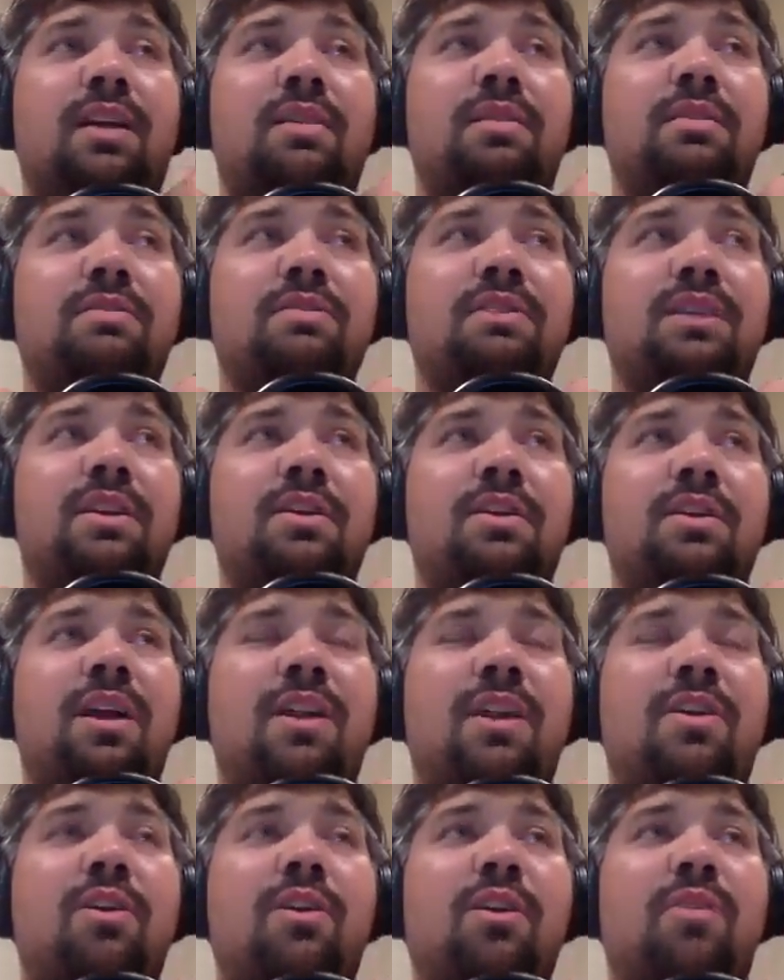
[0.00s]
It was like kind
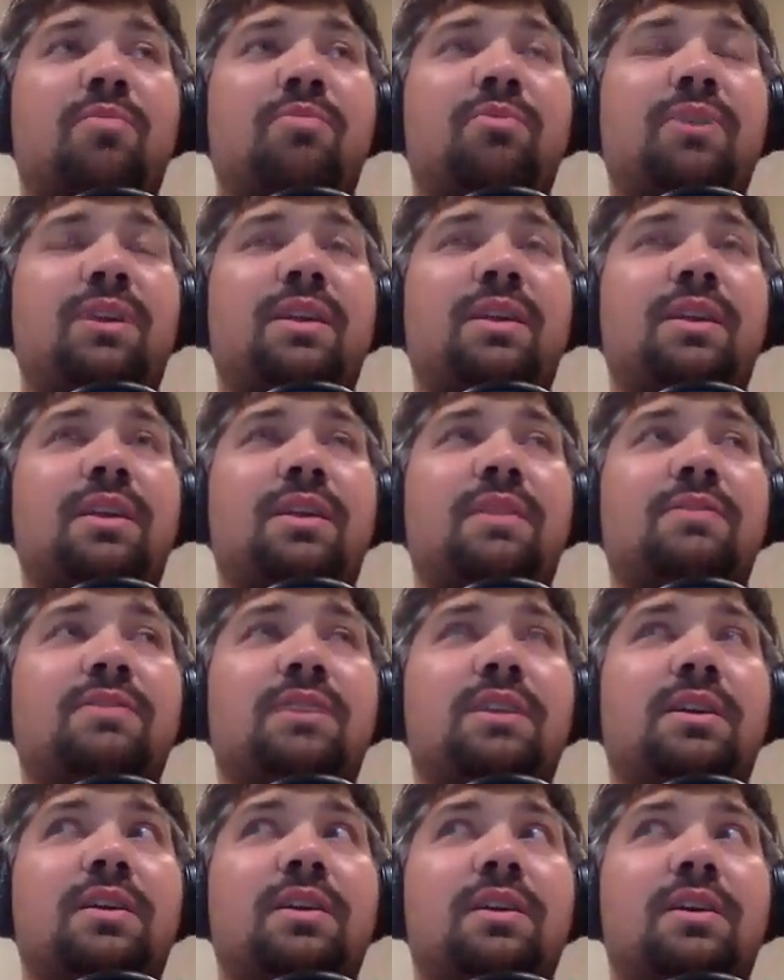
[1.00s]
of hard breathing. I was
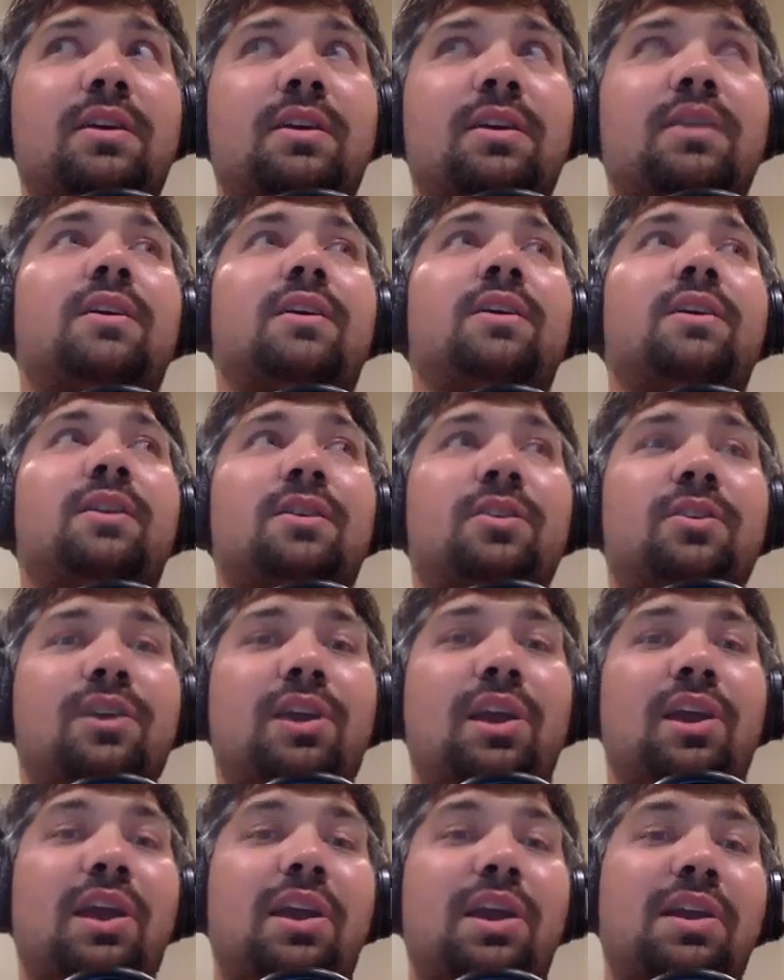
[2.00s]
like,
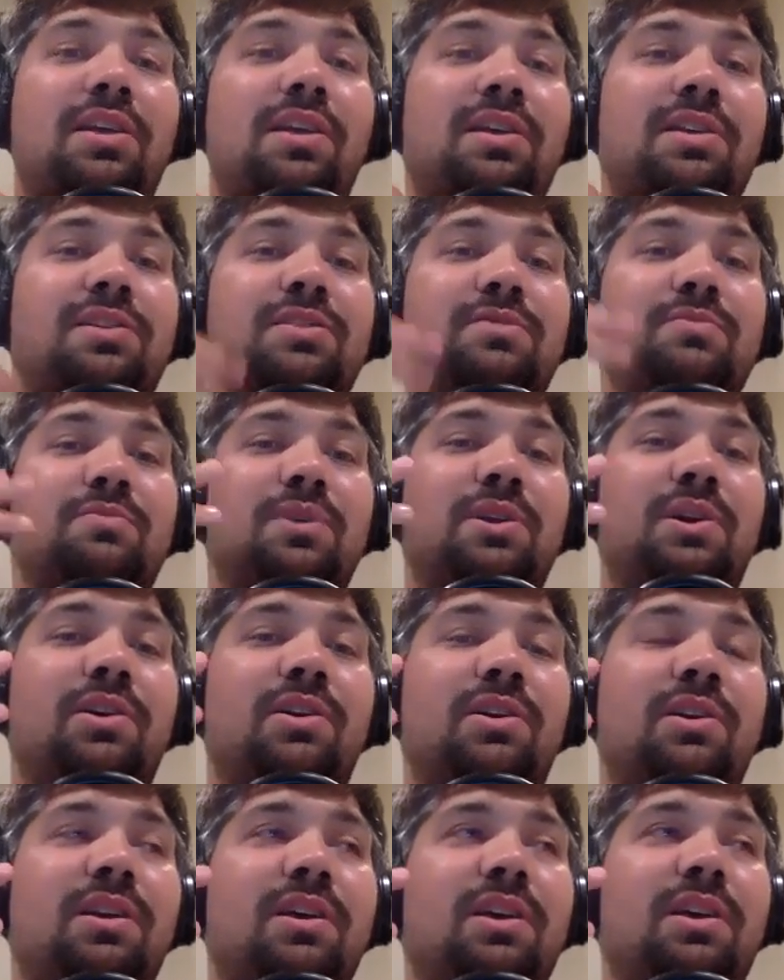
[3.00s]
okay, this is
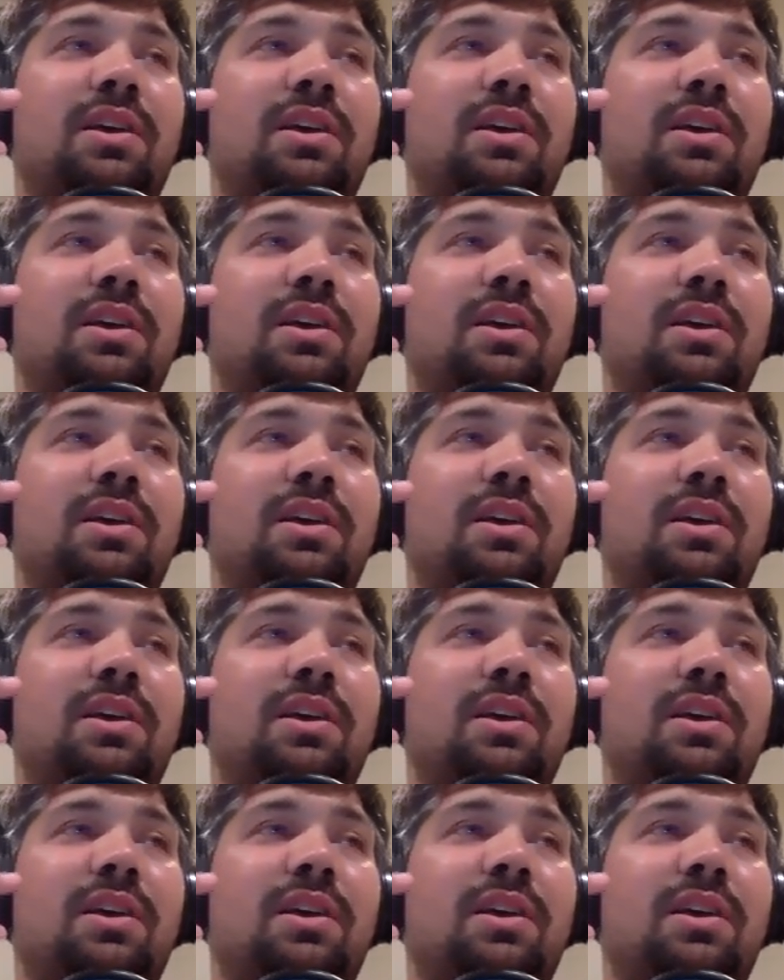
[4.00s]
weird.